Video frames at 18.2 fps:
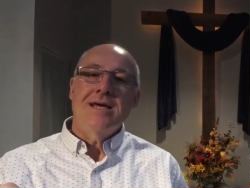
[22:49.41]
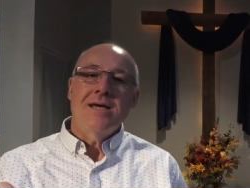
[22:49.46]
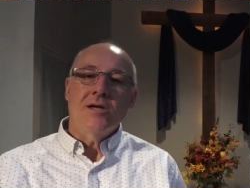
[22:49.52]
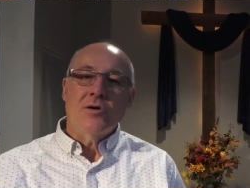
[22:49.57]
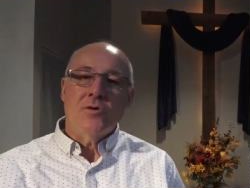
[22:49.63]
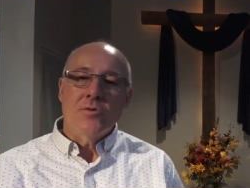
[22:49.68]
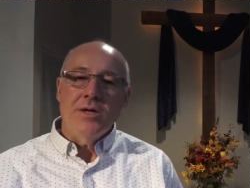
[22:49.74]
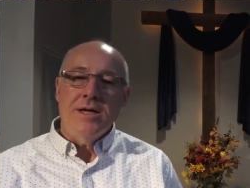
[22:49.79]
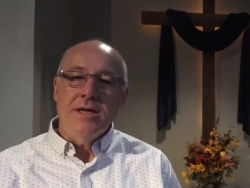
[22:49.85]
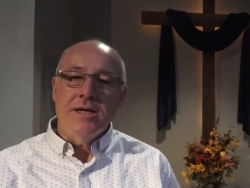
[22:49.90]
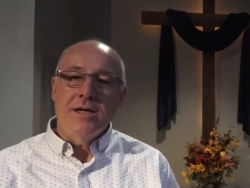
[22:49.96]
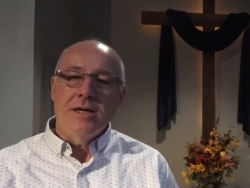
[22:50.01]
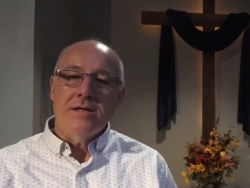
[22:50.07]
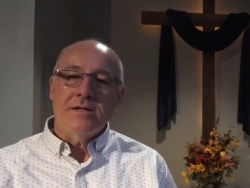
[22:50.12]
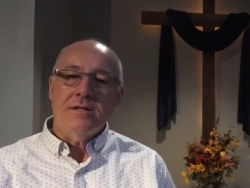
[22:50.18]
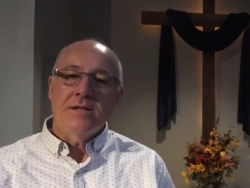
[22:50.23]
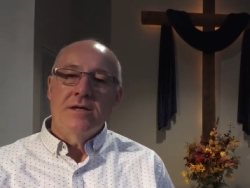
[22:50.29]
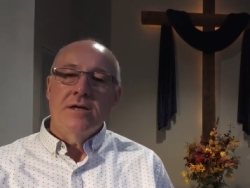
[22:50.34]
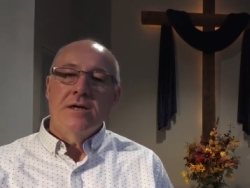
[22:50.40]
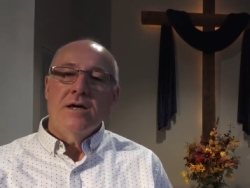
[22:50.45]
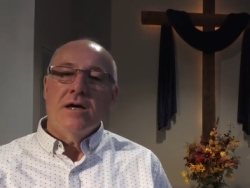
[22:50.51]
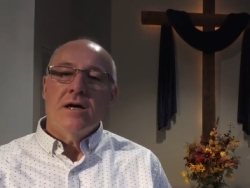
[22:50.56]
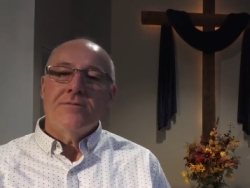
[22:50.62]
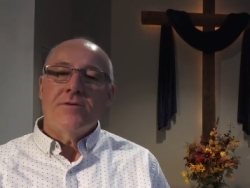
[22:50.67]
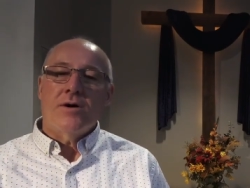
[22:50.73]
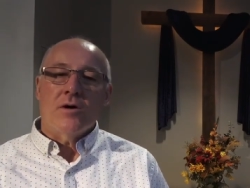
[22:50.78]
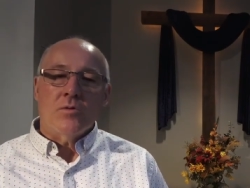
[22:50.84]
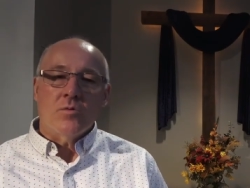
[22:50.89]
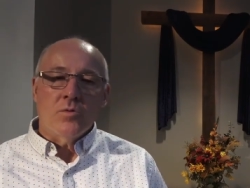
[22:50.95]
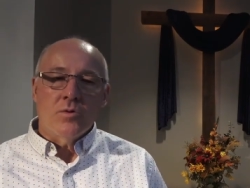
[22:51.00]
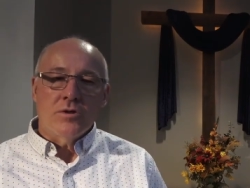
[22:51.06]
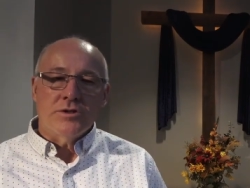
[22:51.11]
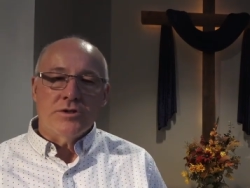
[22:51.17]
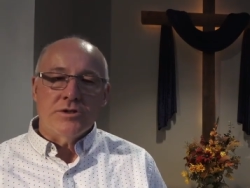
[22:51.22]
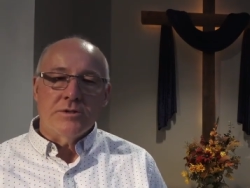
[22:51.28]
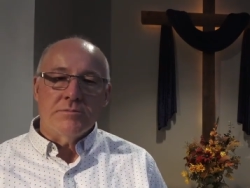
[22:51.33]
ingredient of our
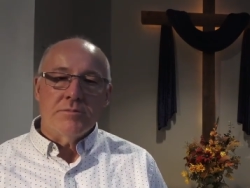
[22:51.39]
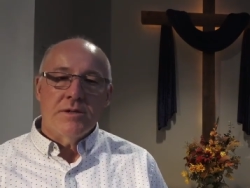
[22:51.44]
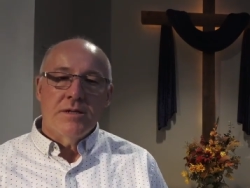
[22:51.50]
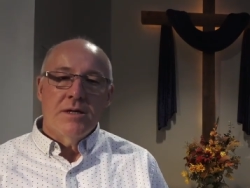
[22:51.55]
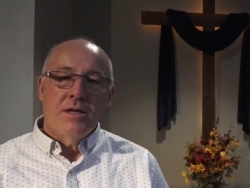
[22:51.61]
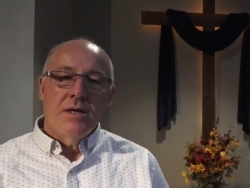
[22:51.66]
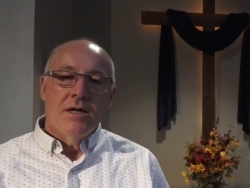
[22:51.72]
worship